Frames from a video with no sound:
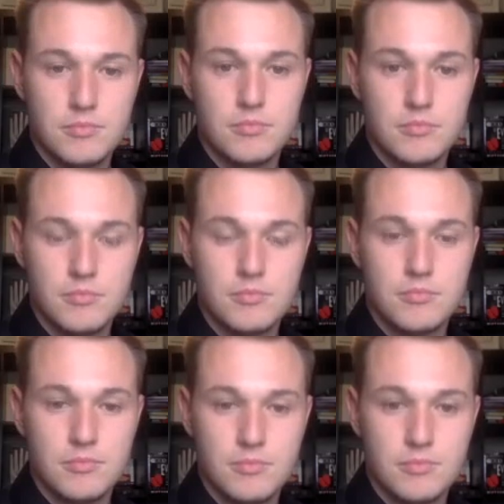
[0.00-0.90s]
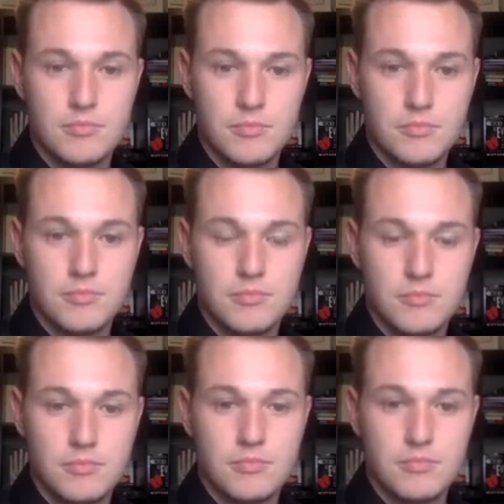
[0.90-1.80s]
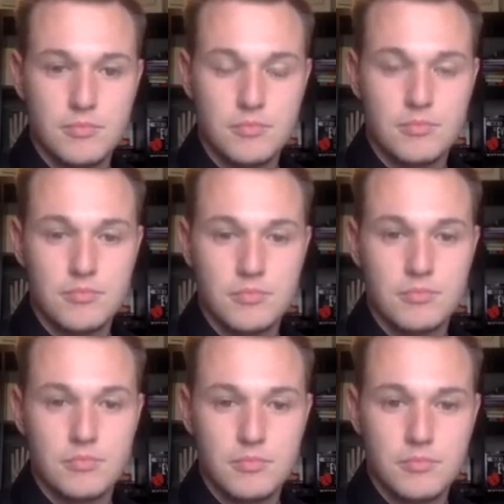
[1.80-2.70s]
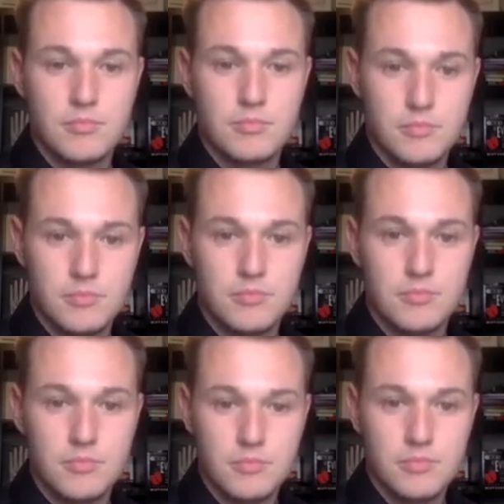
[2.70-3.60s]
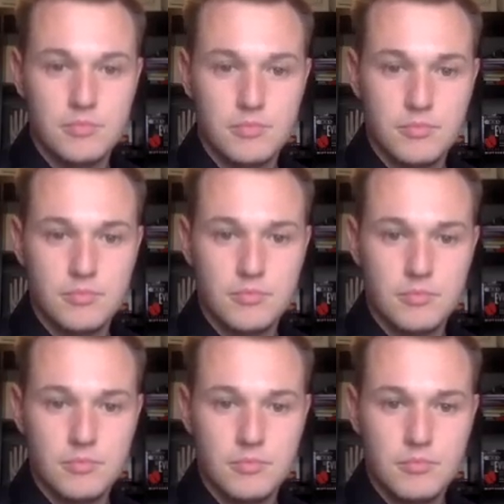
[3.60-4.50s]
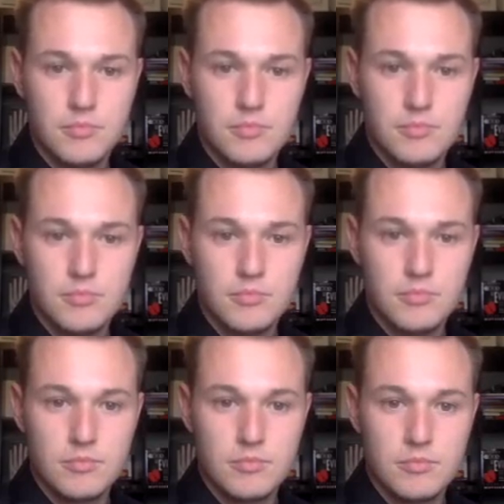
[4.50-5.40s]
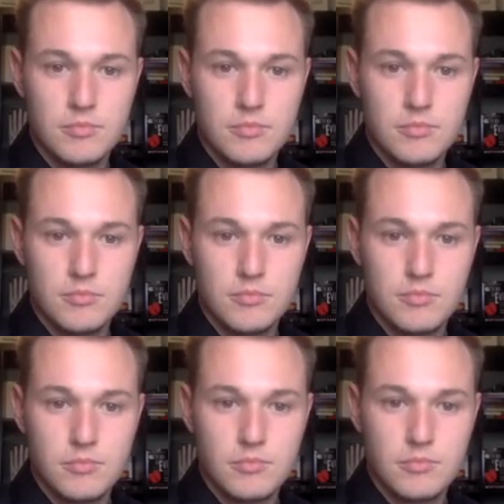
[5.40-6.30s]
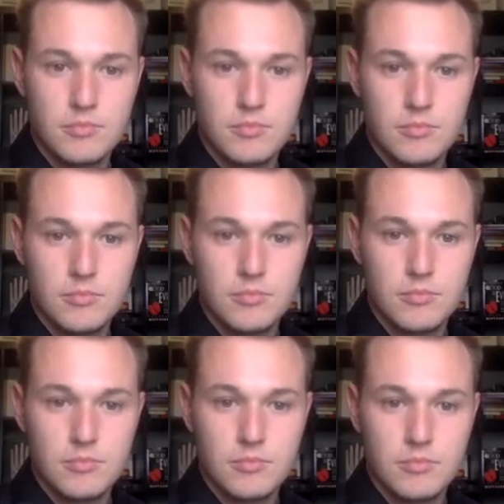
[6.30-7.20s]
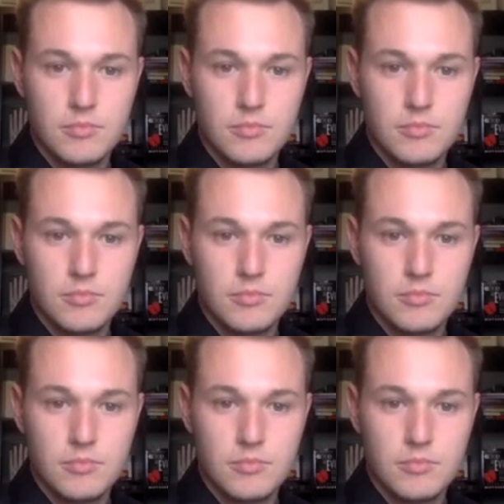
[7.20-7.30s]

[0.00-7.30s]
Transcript: (not speaking)